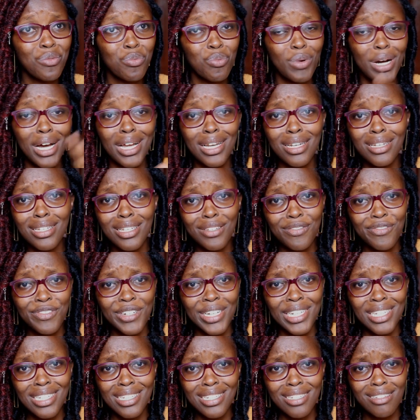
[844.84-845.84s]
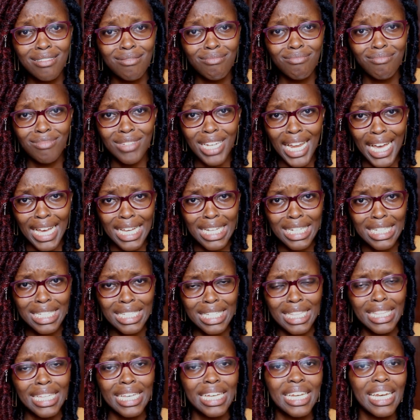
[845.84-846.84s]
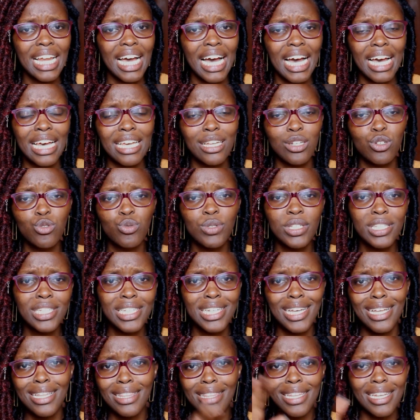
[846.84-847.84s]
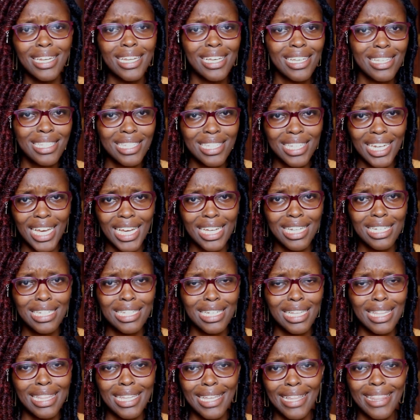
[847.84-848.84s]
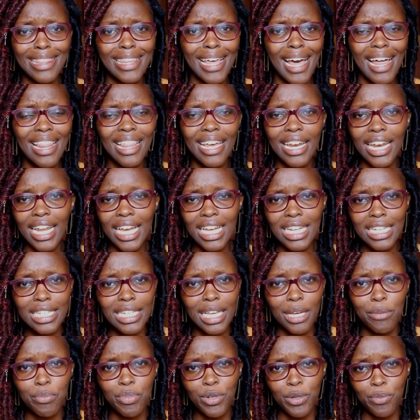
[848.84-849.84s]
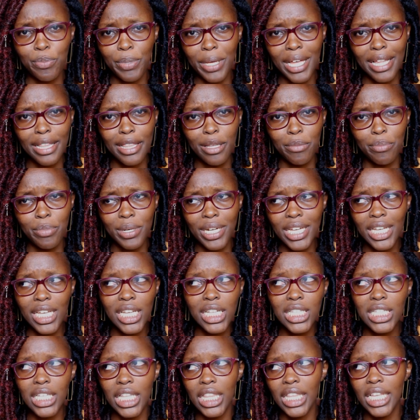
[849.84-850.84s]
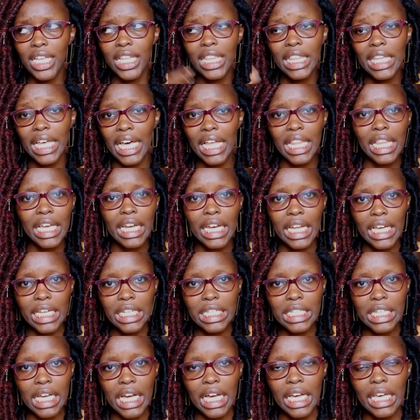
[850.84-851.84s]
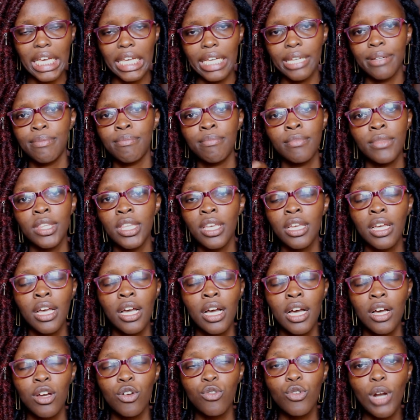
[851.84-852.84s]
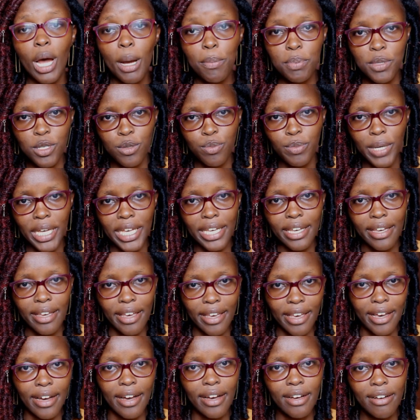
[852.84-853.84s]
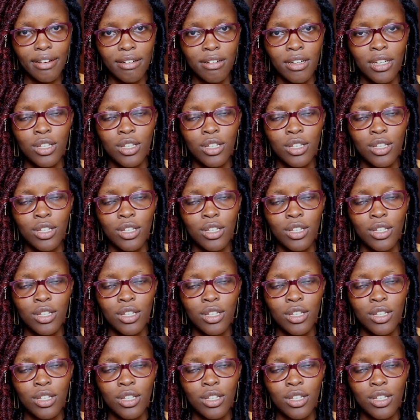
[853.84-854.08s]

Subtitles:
one different night, and then I twisted the next night, and then the other night I prepared the braids, and then the other night I wrapped my hair